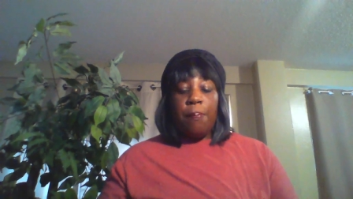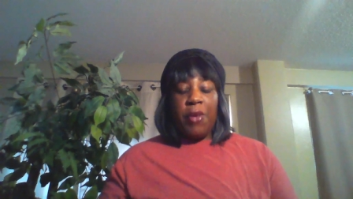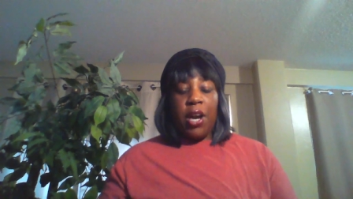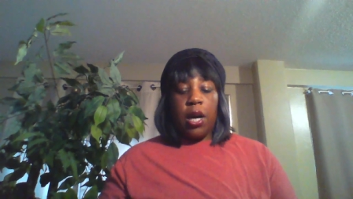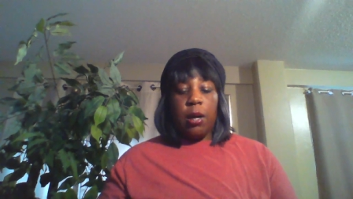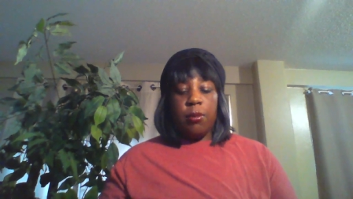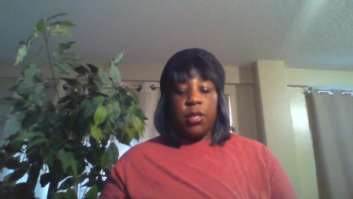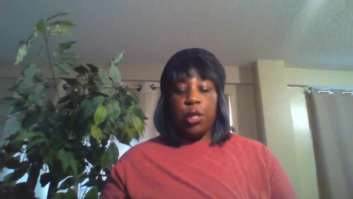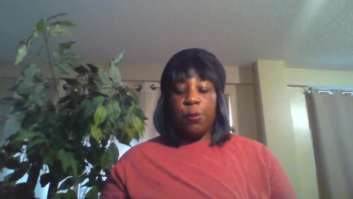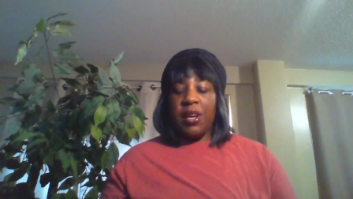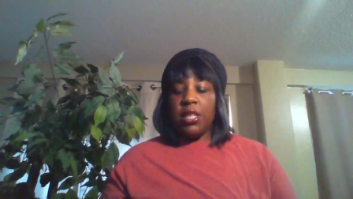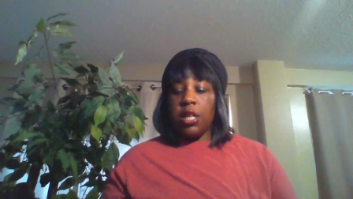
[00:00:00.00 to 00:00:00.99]
Um,
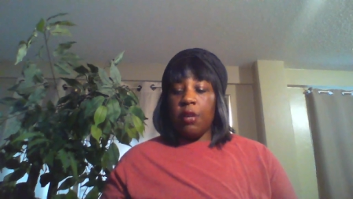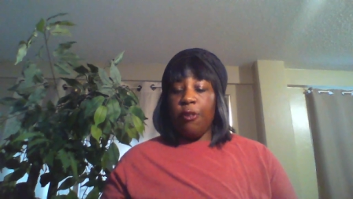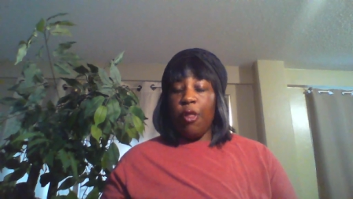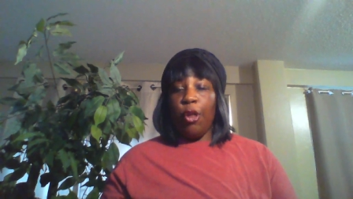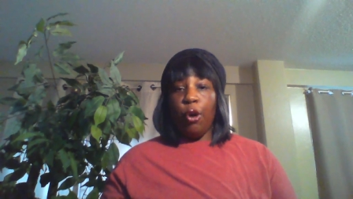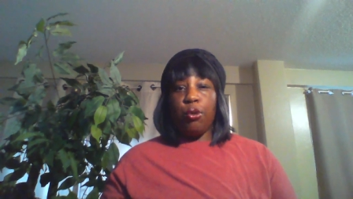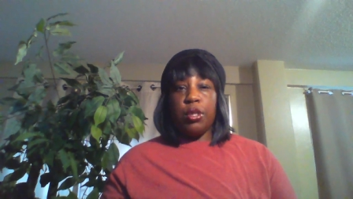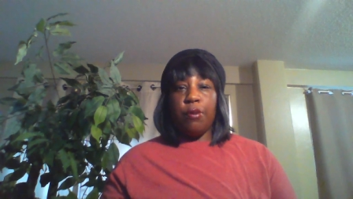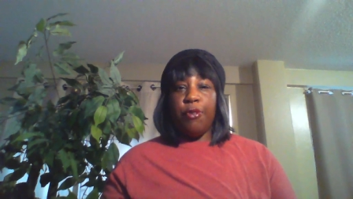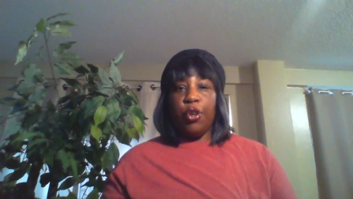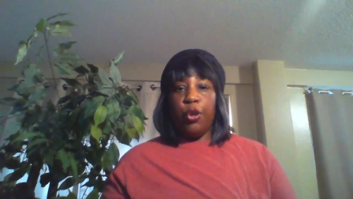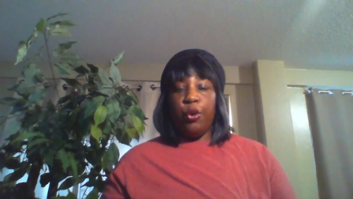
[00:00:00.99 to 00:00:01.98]
especially for those
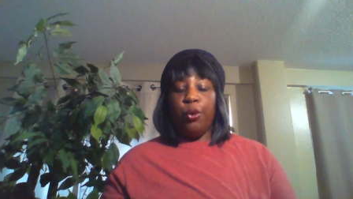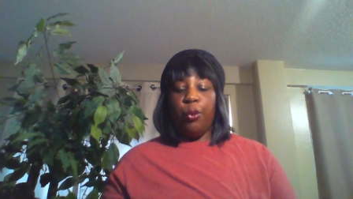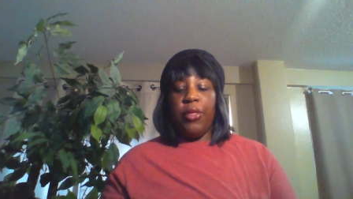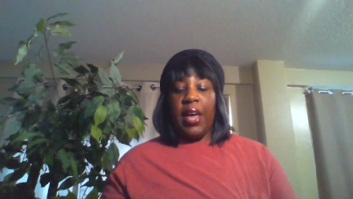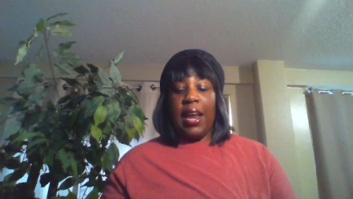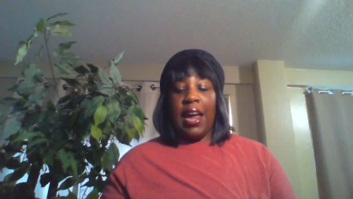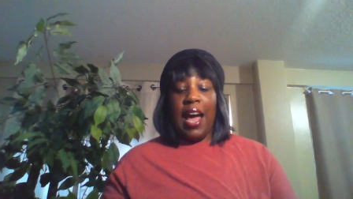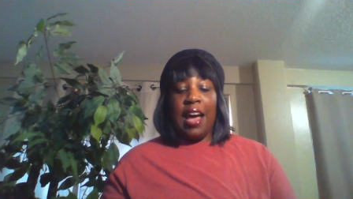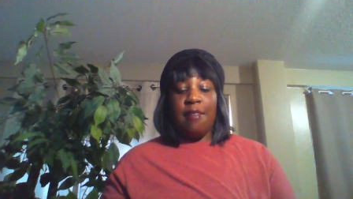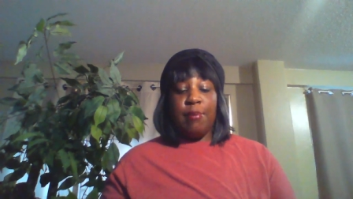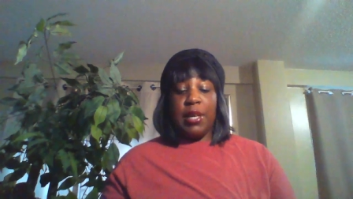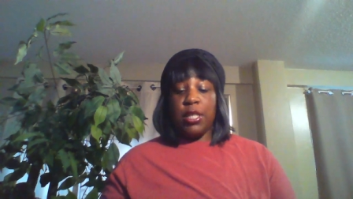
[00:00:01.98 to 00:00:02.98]
of you that
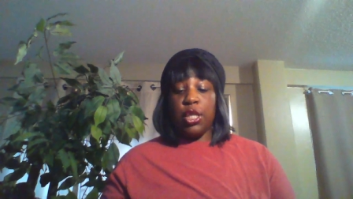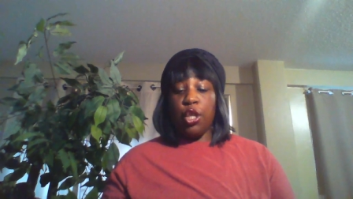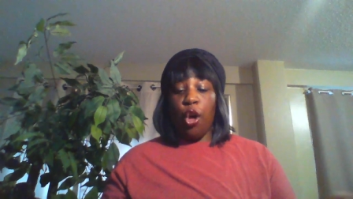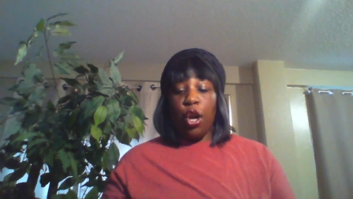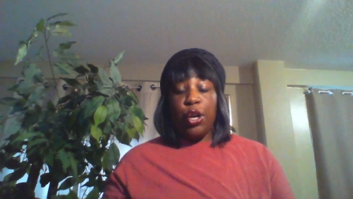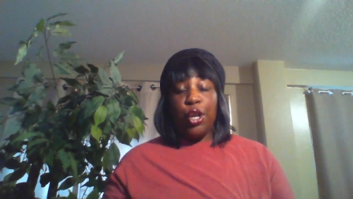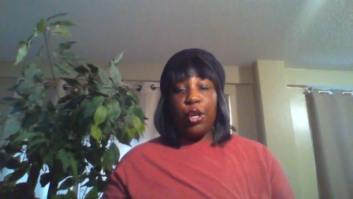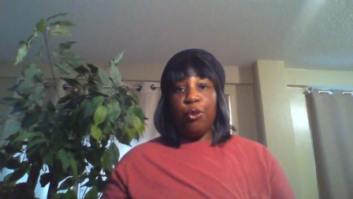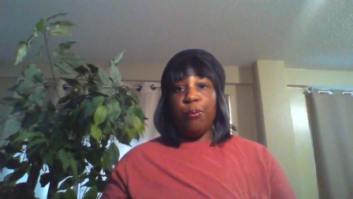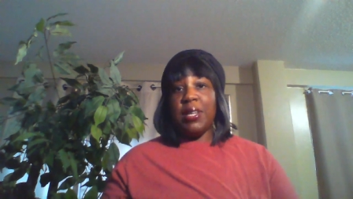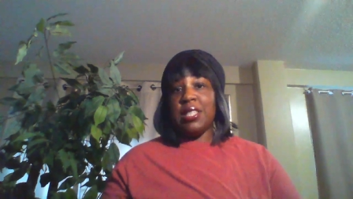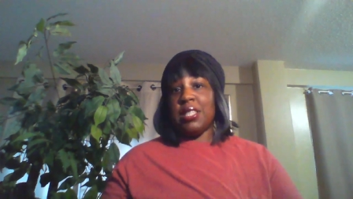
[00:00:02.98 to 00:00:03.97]
have been starting a
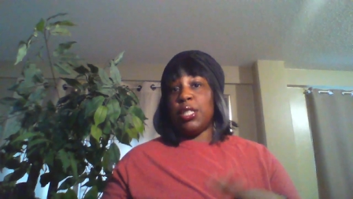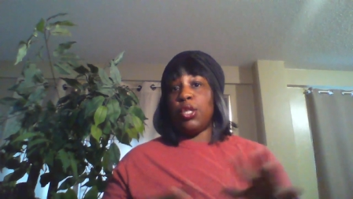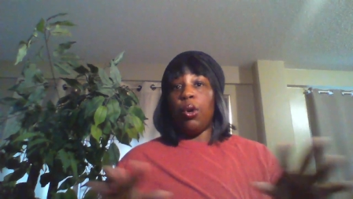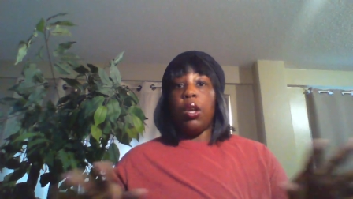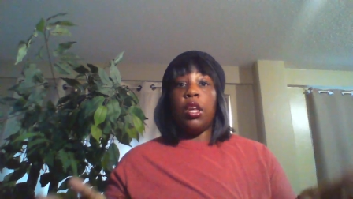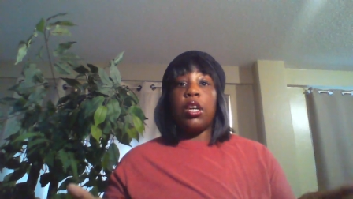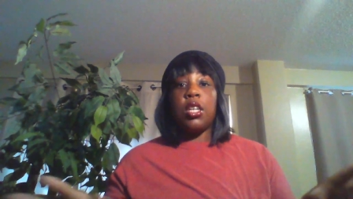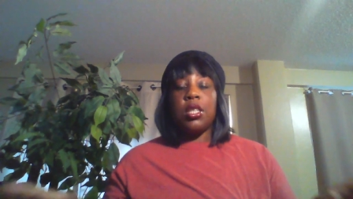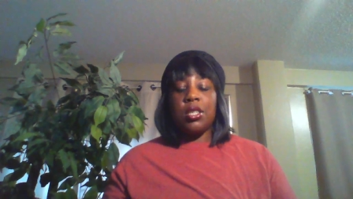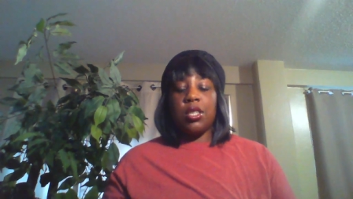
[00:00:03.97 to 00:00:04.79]
new business or looking to